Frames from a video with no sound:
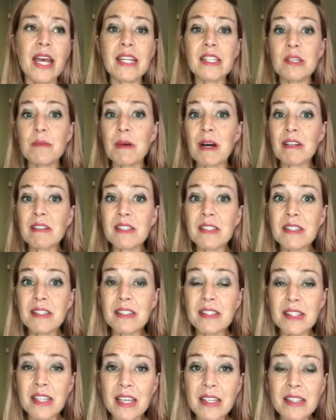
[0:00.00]
It's about
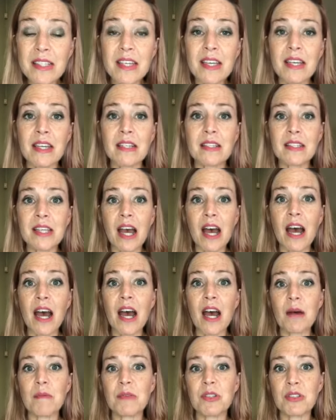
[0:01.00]
setting
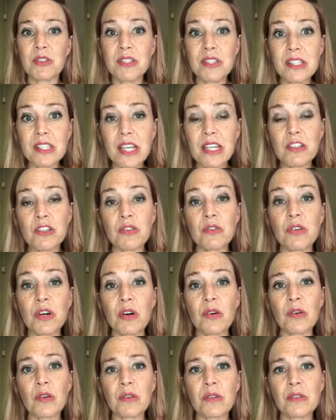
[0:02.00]
time to set your
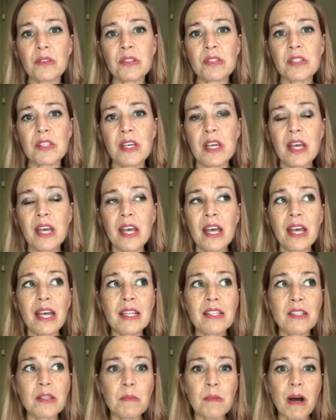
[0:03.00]
goals.
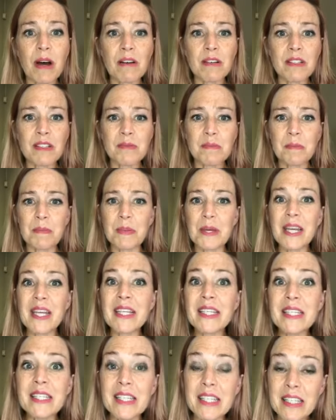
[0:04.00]
It's about
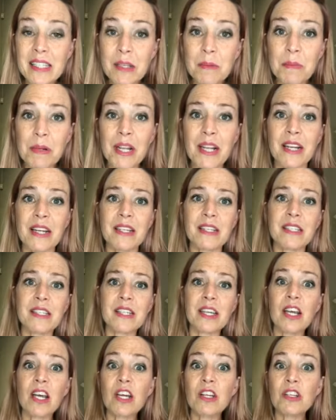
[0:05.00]
being
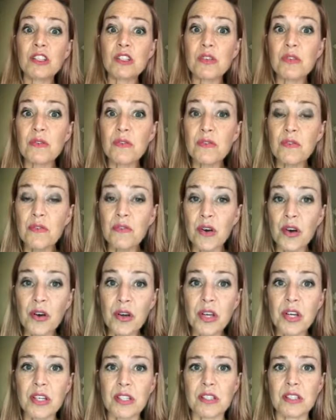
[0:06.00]
disciplined to
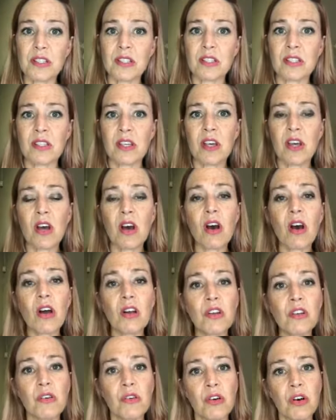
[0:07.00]
focus
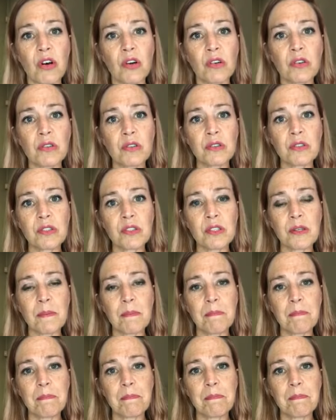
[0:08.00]
on your goals.
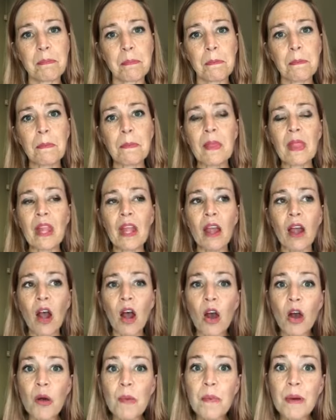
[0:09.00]

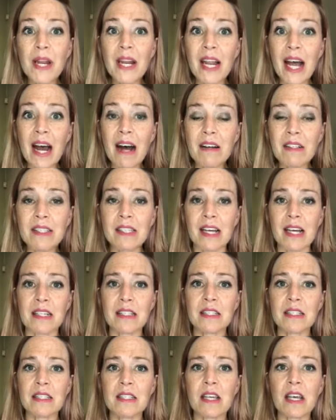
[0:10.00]
Hope allows
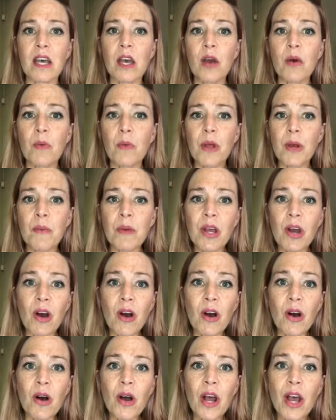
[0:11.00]
us when we
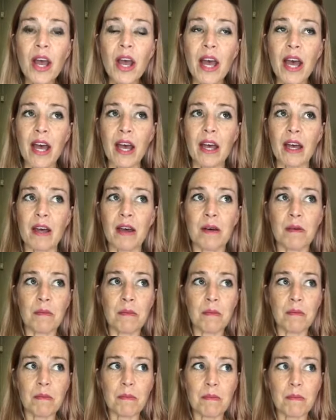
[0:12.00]
are
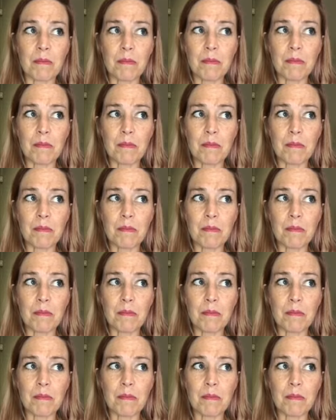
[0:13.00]
um,